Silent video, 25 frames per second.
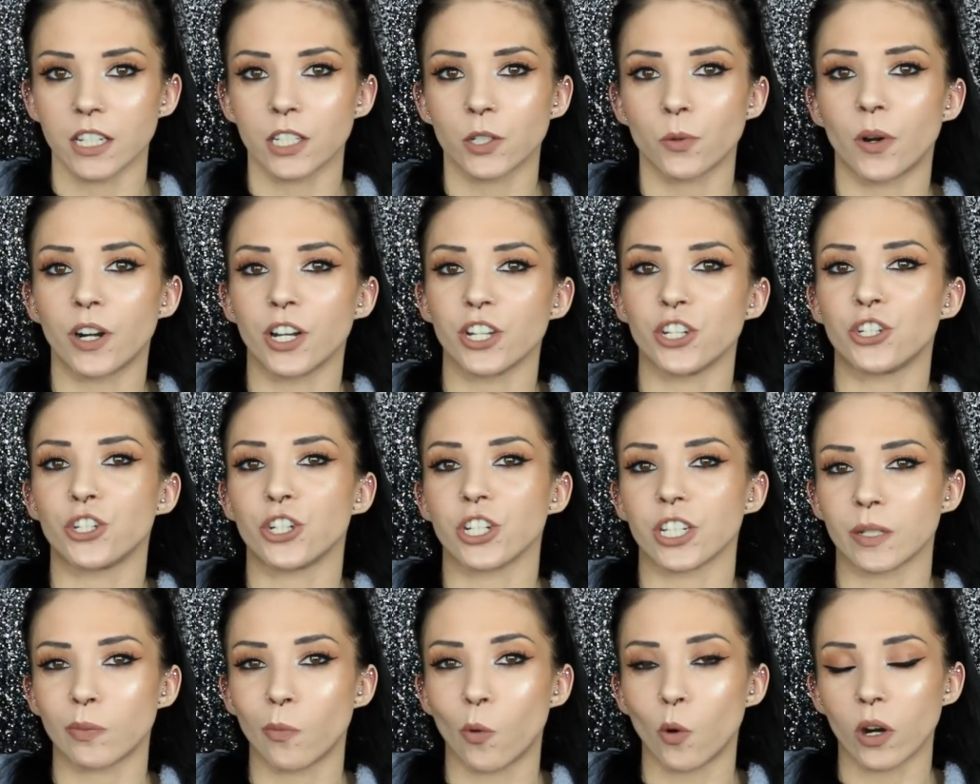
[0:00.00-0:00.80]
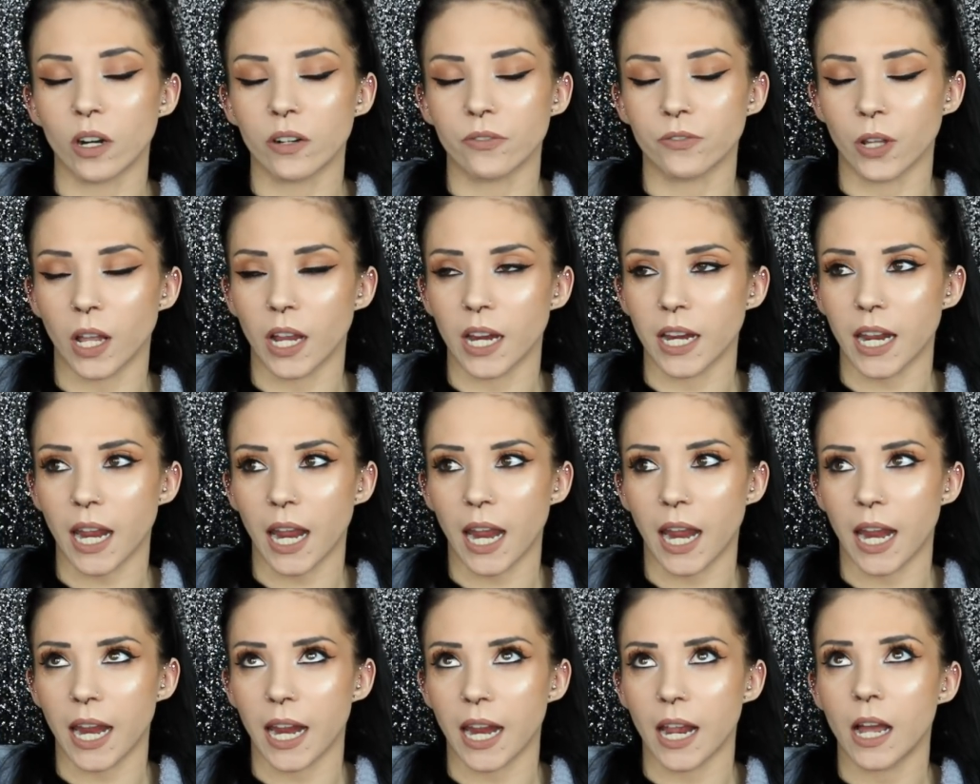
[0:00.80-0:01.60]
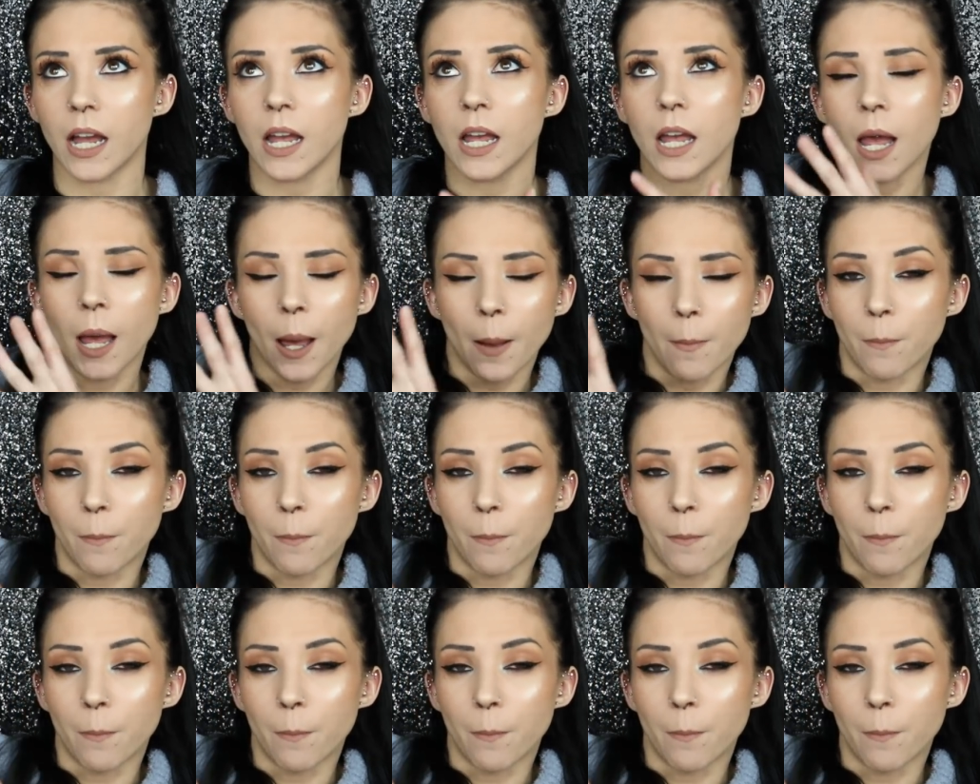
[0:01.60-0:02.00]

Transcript: This one is just more of like a